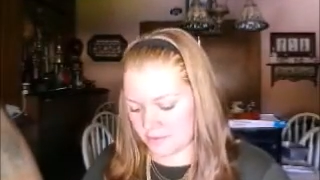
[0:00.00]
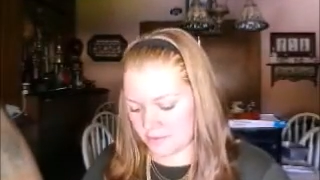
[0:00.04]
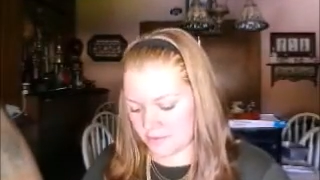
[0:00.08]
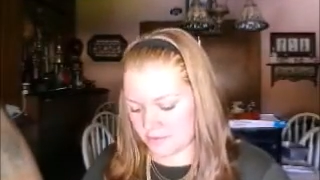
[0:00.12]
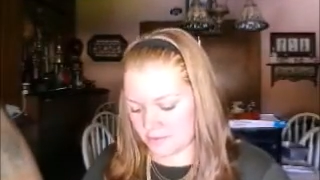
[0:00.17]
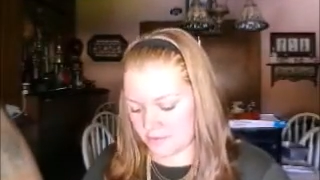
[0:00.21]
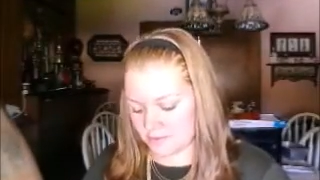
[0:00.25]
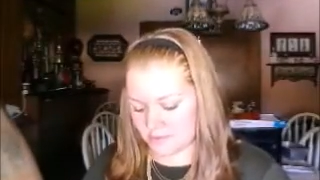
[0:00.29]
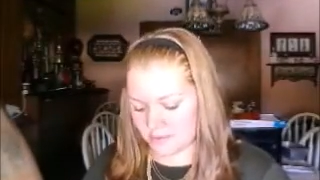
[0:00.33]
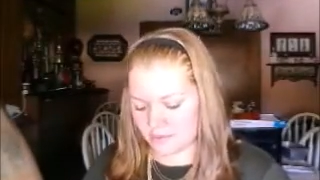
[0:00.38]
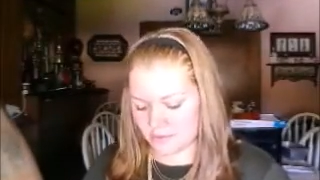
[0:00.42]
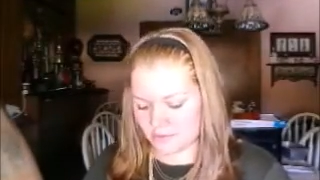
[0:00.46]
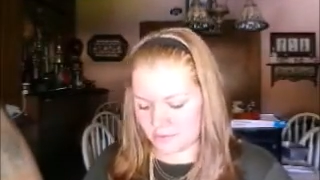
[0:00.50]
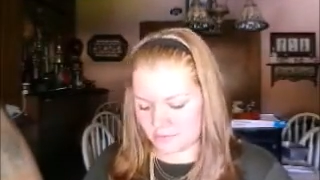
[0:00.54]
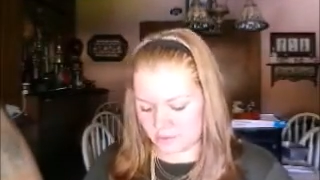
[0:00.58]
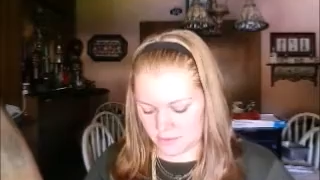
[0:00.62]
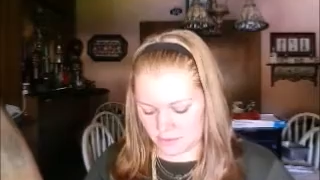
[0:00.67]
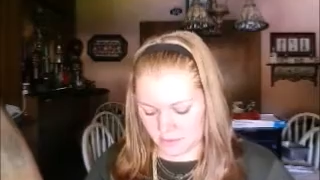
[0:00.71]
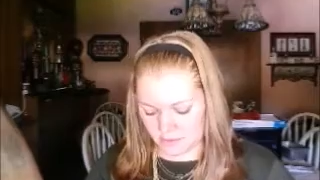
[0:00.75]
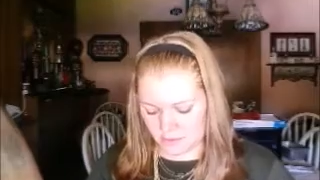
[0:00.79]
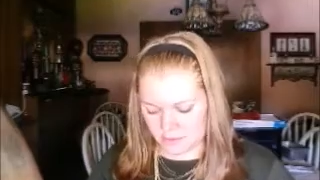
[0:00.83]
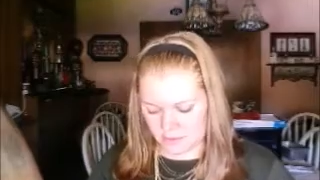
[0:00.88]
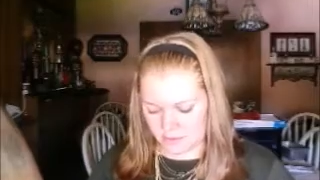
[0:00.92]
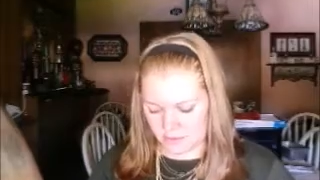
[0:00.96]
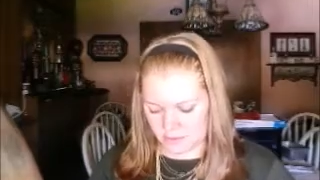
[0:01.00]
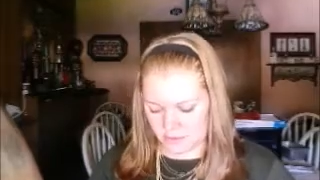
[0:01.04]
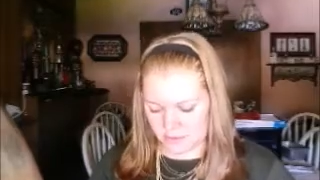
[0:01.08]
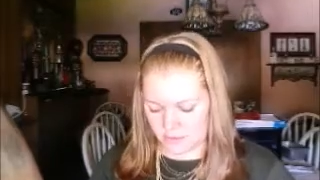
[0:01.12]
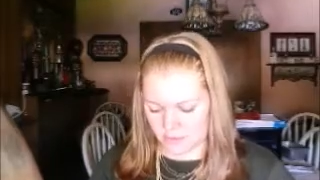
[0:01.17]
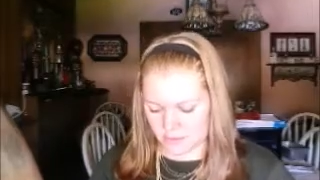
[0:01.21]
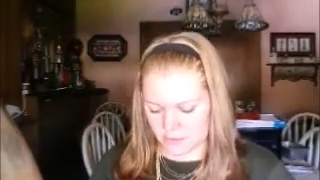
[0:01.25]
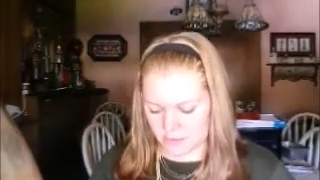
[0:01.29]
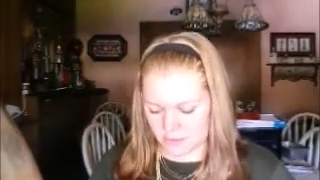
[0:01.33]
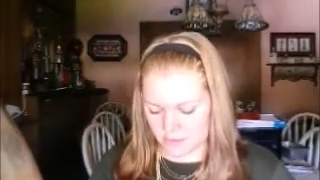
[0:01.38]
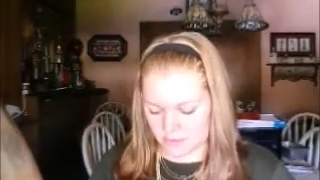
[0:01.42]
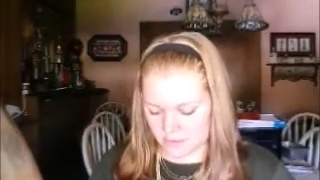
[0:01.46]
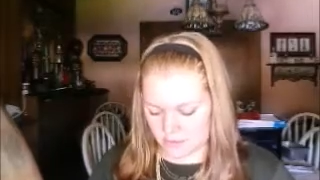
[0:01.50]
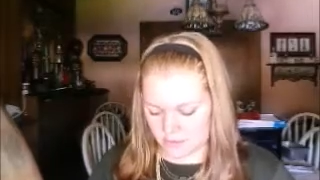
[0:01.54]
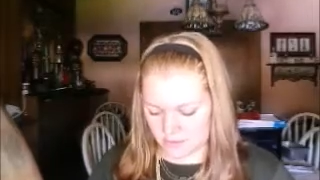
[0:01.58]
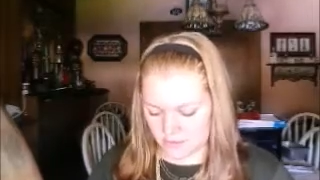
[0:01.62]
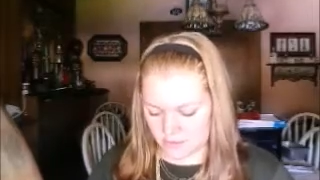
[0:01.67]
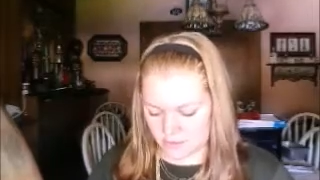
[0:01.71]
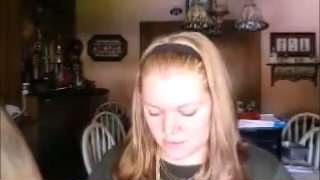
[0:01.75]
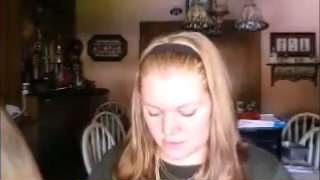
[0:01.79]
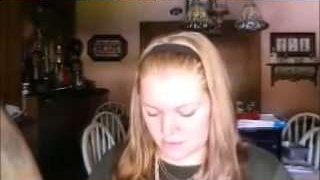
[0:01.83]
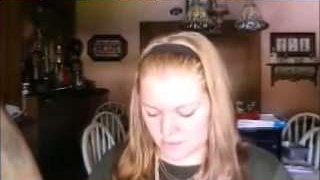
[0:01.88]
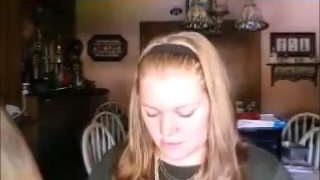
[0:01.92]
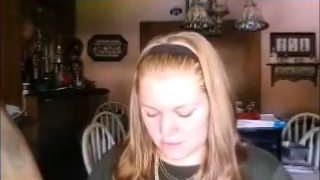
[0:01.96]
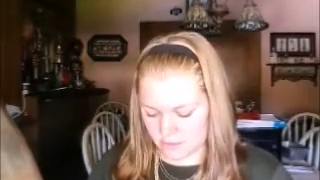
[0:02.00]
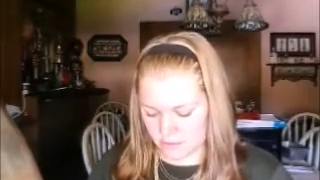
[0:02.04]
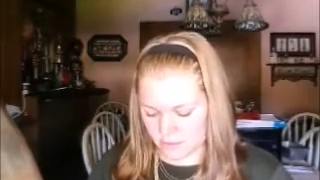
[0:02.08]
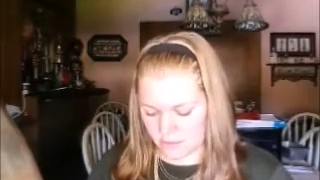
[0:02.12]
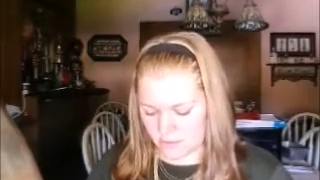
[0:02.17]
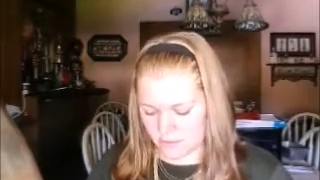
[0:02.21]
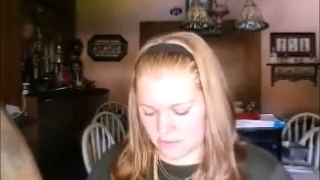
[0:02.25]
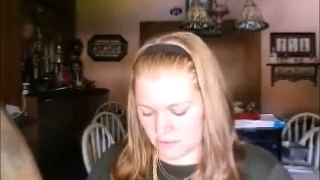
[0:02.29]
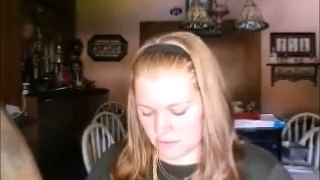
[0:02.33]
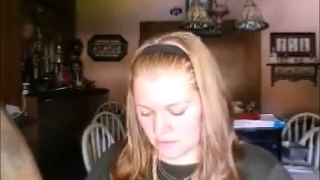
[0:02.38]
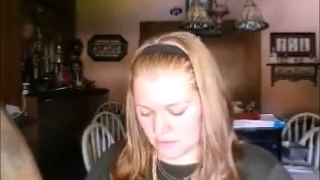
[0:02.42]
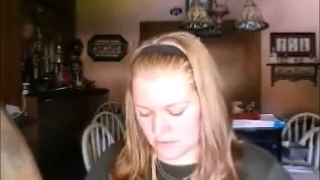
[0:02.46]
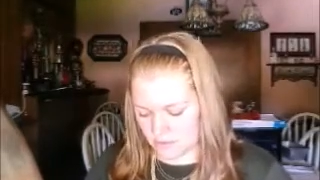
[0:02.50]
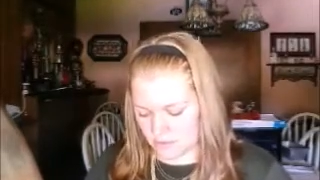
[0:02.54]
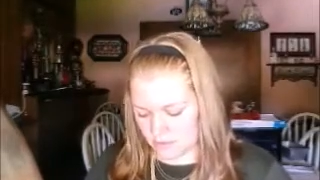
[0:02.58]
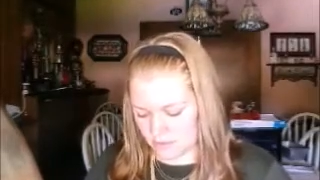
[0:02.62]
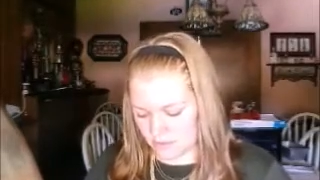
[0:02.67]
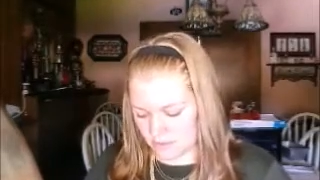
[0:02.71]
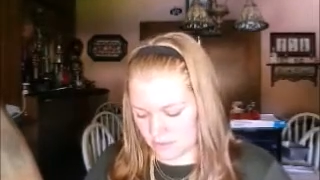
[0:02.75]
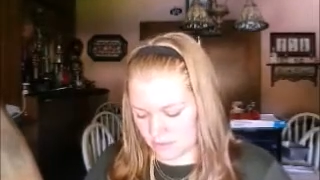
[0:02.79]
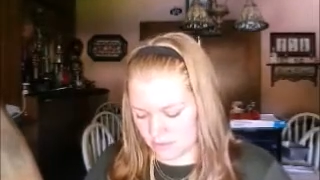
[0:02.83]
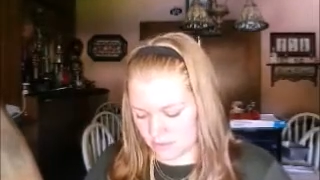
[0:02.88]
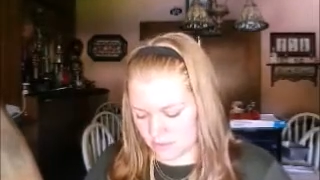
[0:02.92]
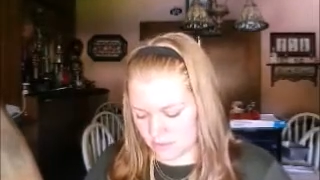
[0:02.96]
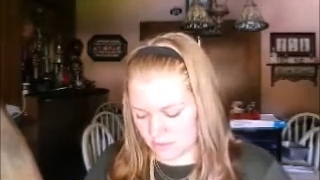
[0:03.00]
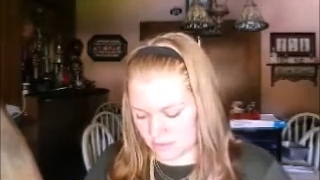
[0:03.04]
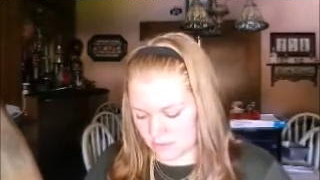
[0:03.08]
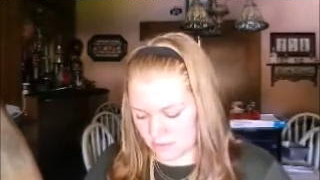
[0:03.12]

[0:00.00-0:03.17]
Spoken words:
and I'm going to start by moisturizing my face.